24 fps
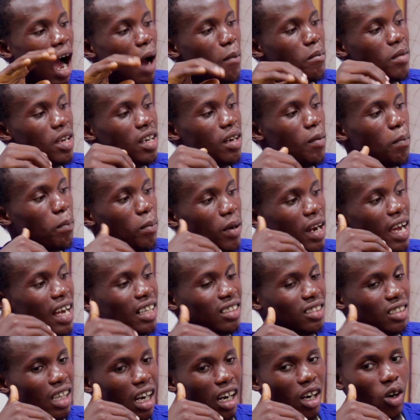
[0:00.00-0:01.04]
I mean
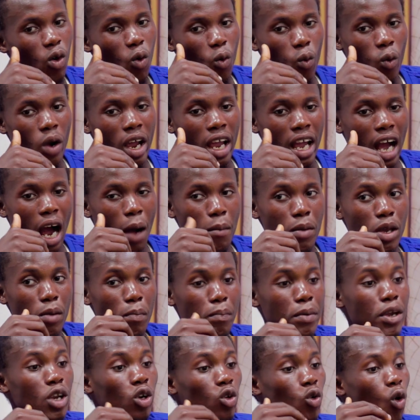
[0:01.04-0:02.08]
players that were I mean
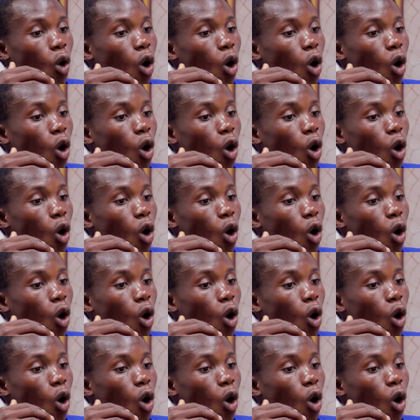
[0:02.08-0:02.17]
being